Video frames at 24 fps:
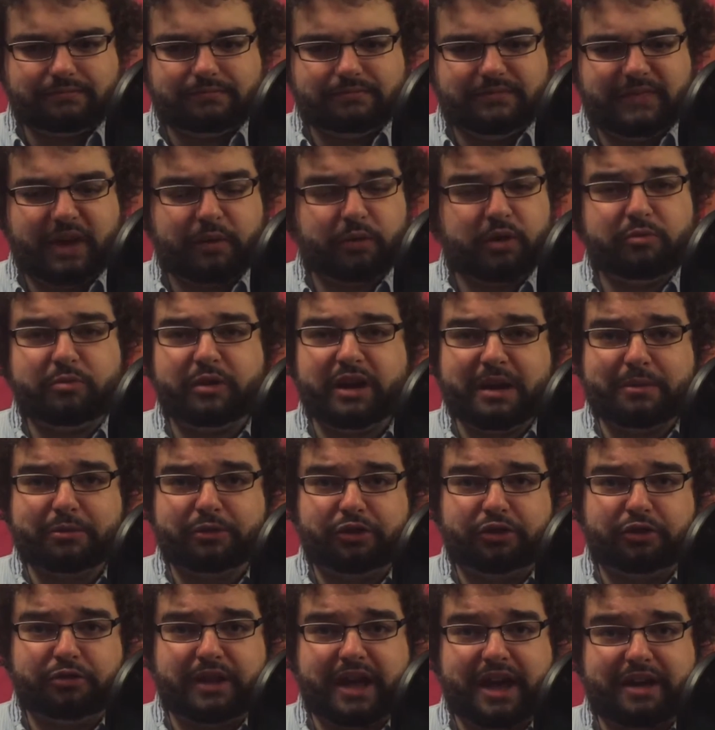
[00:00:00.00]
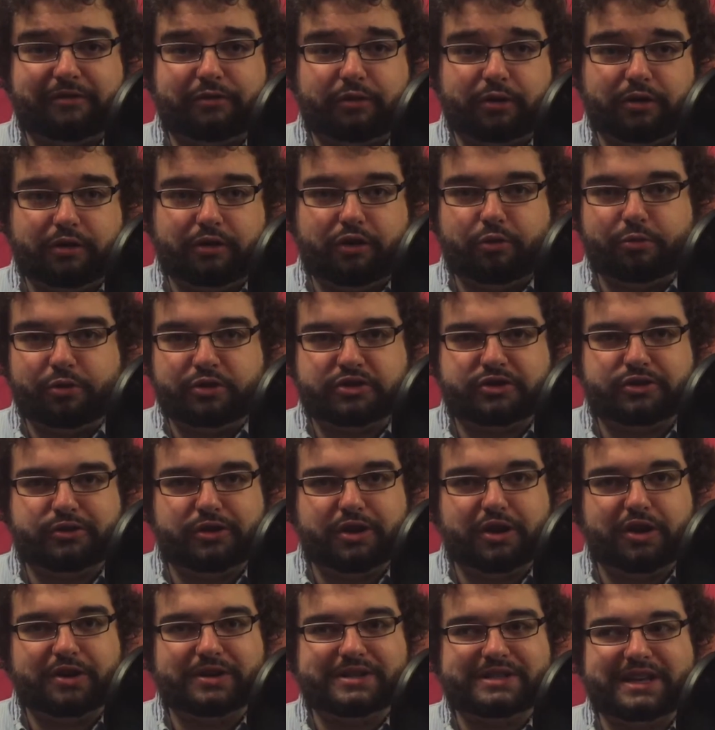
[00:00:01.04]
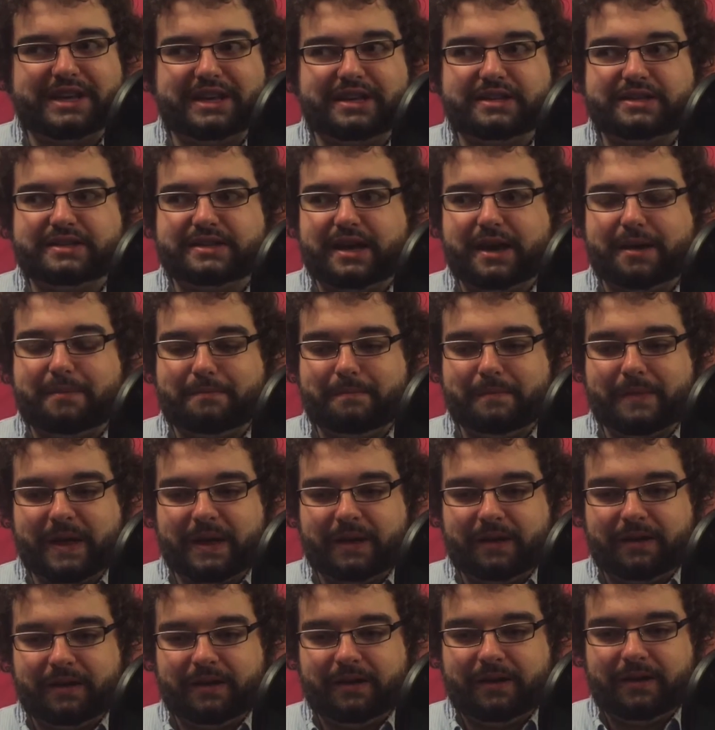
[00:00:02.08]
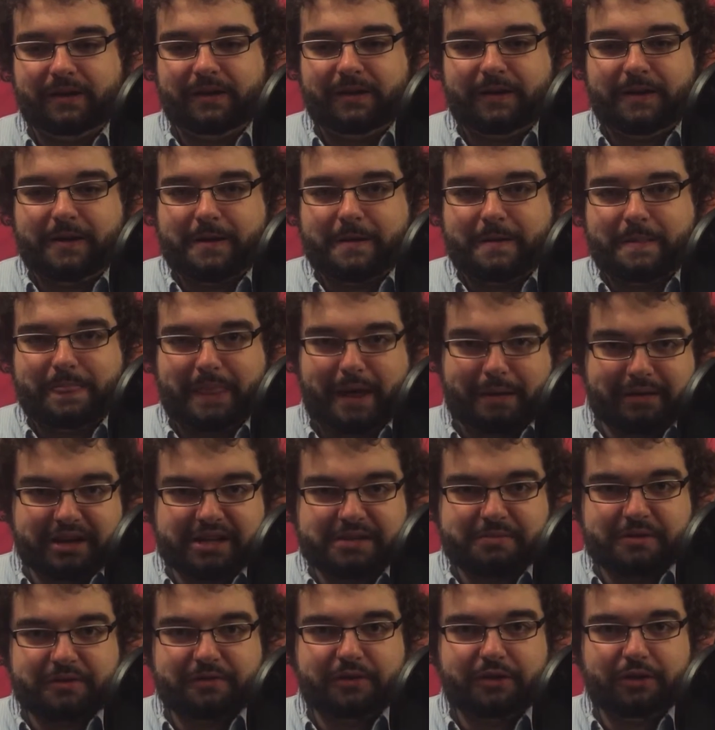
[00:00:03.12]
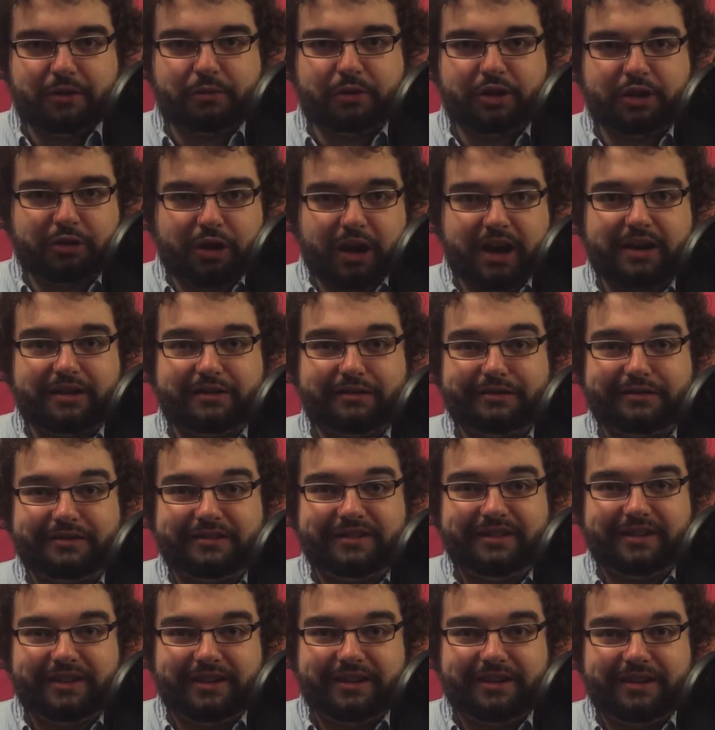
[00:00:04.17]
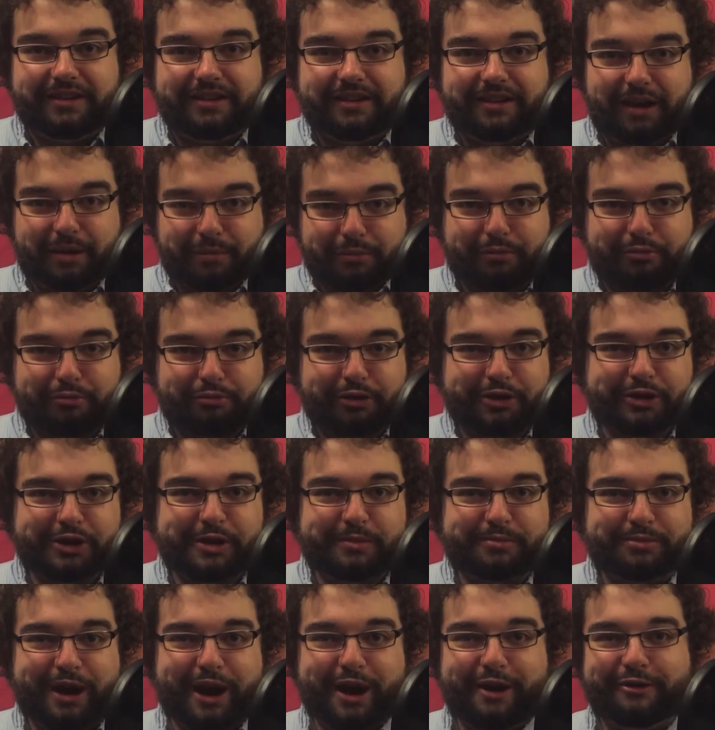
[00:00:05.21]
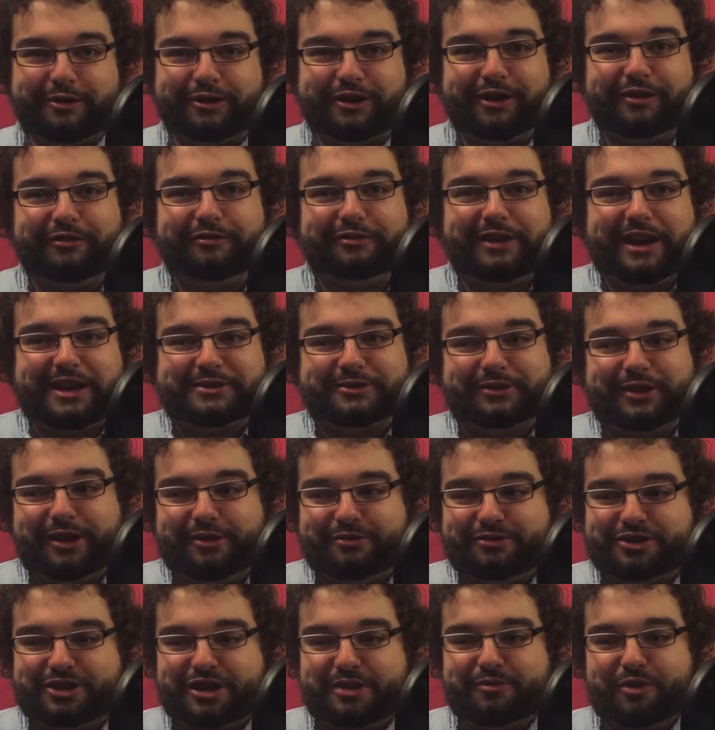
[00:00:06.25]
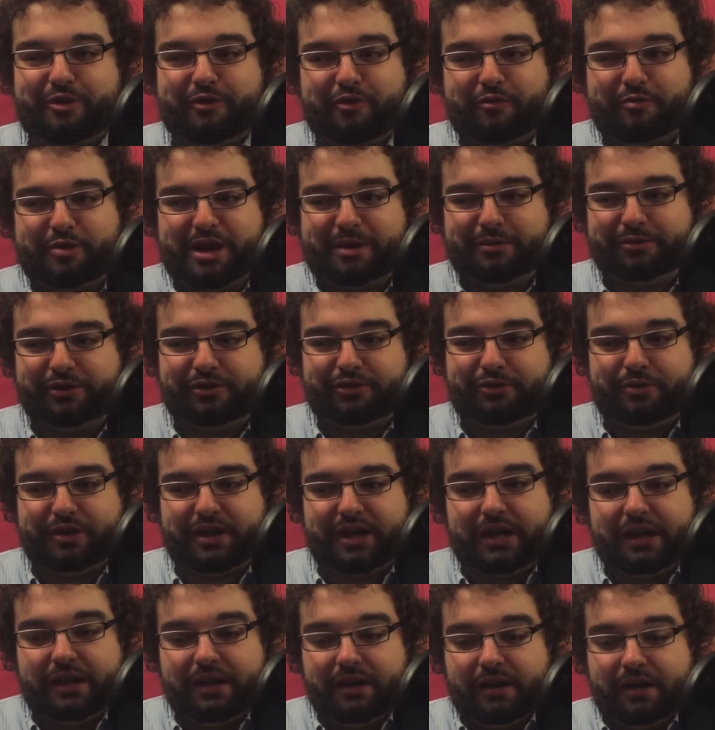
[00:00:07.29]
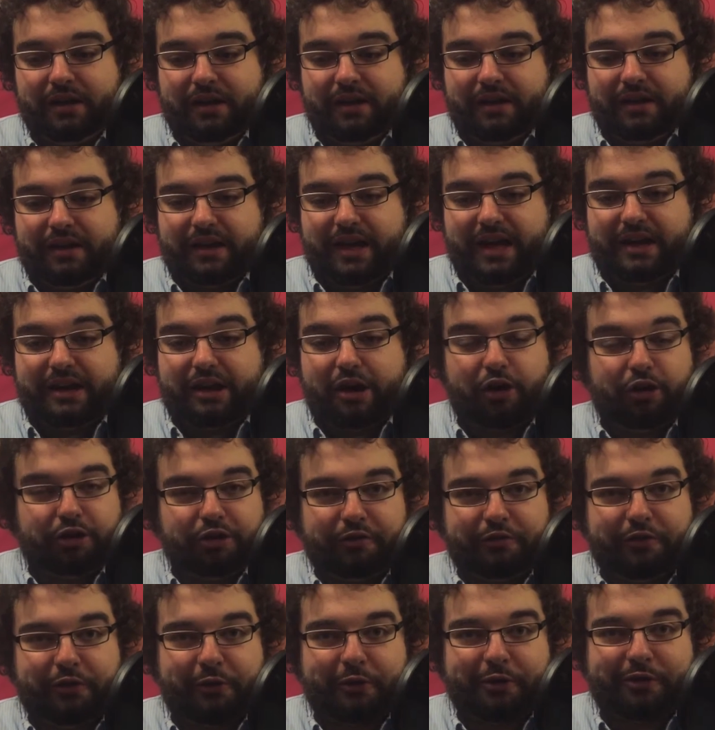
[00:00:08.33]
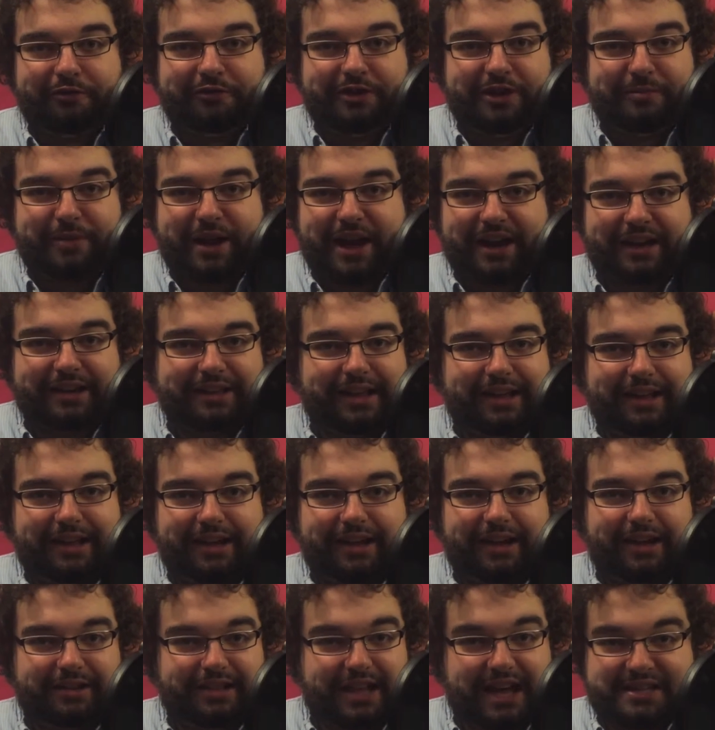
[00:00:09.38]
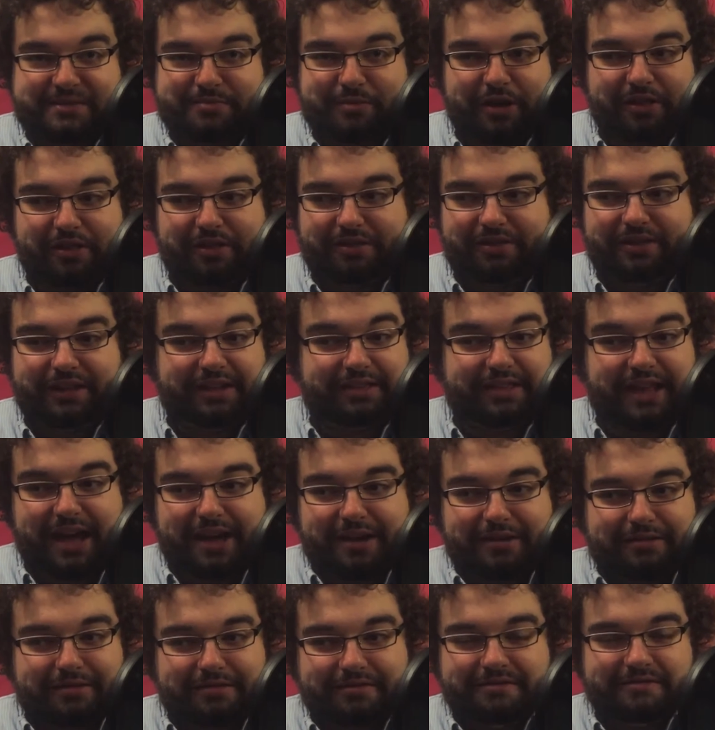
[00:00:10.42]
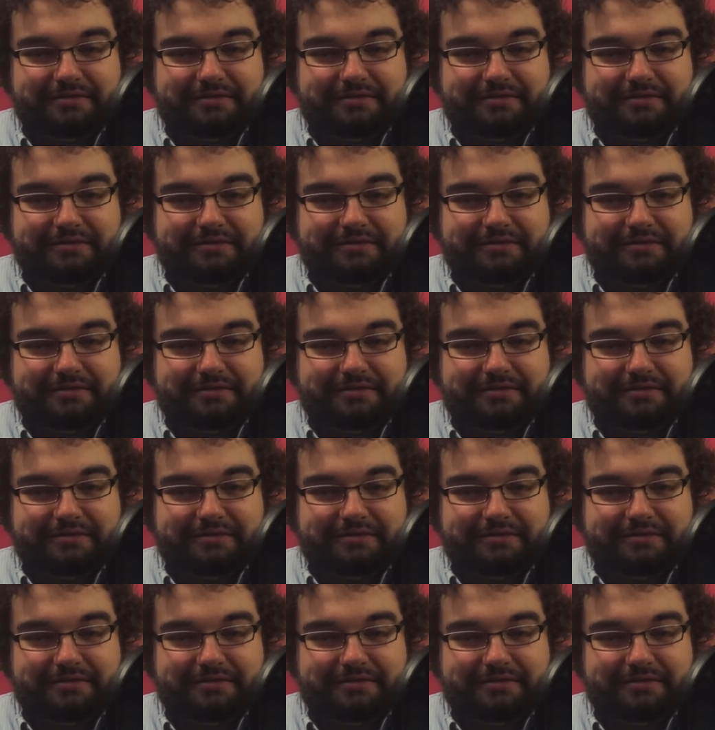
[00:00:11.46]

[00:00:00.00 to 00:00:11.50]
that we've been able to do that for almost two years is um, that makes me feel really great. I'm really proud of Castle Couch and what we've been able to do with it, and all of your feedback uh, last month like that.